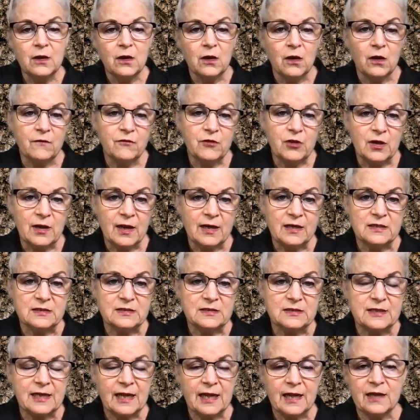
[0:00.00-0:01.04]
of the United
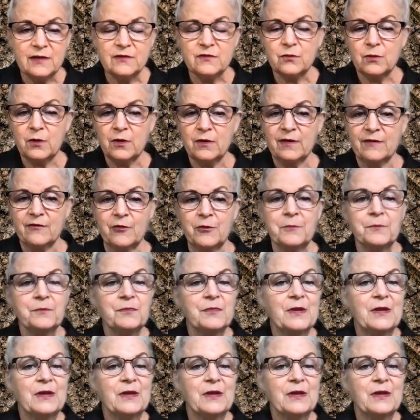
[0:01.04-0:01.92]
States, wherever.